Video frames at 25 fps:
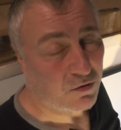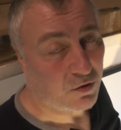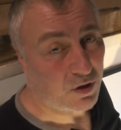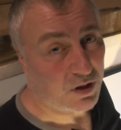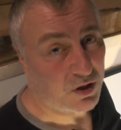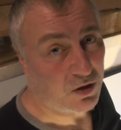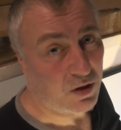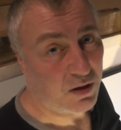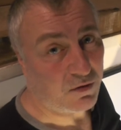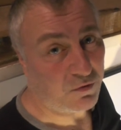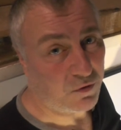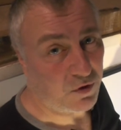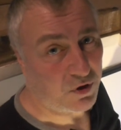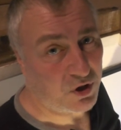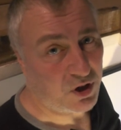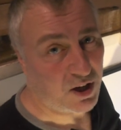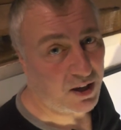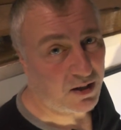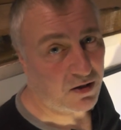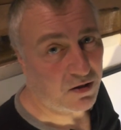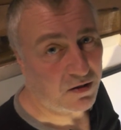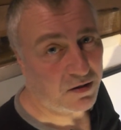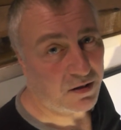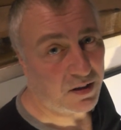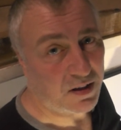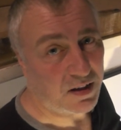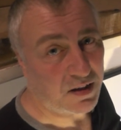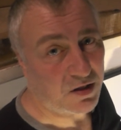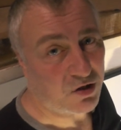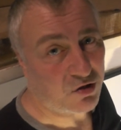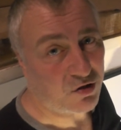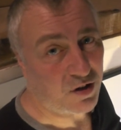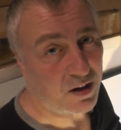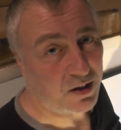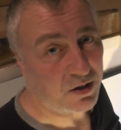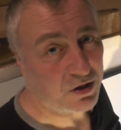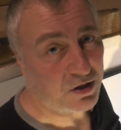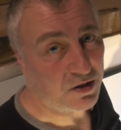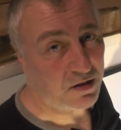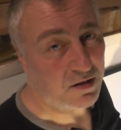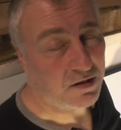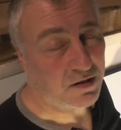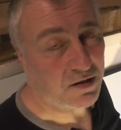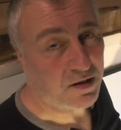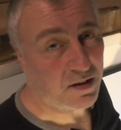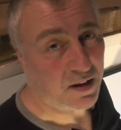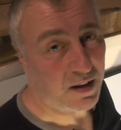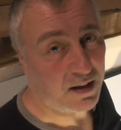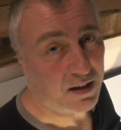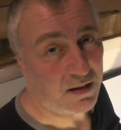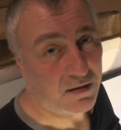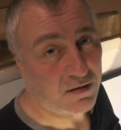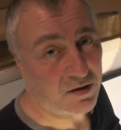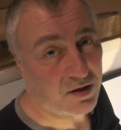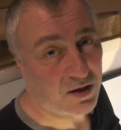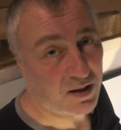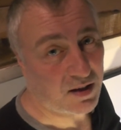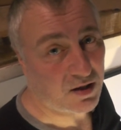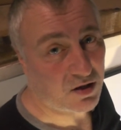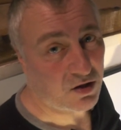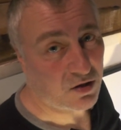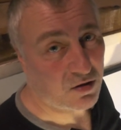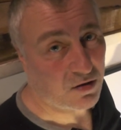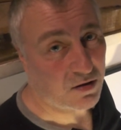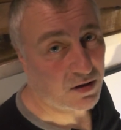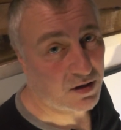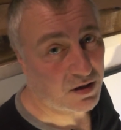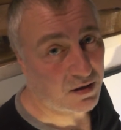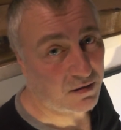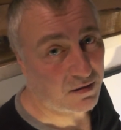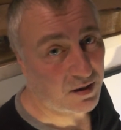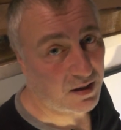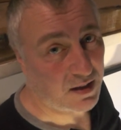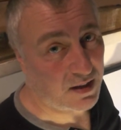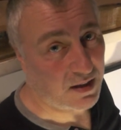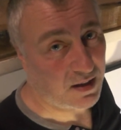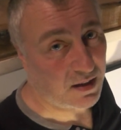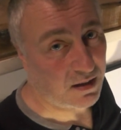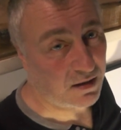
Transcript: if we check on the instructions, that gives us our size of the